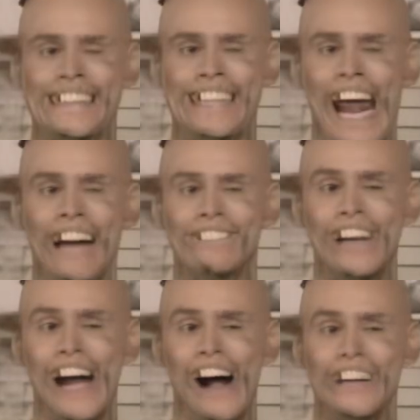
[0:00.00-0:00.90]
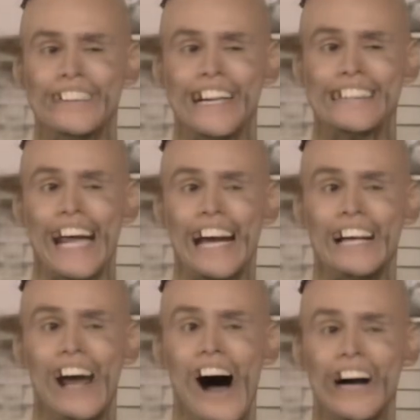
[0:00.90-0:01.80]
Can't we all just get
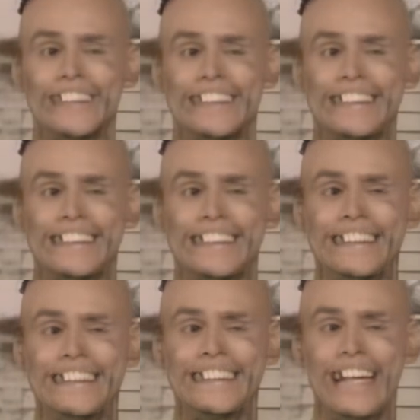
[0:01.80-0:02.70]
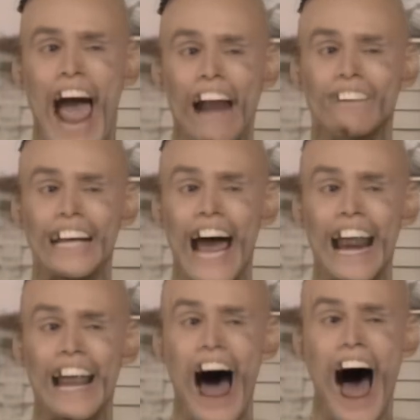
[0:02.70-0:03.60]
along? Can't we
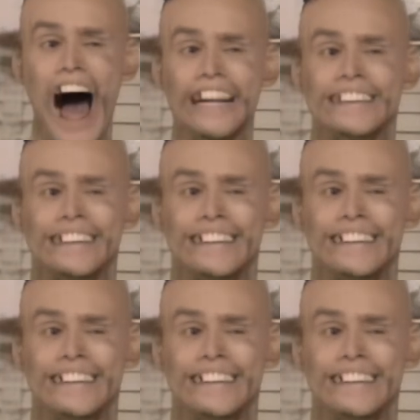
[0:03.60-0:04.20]
get along?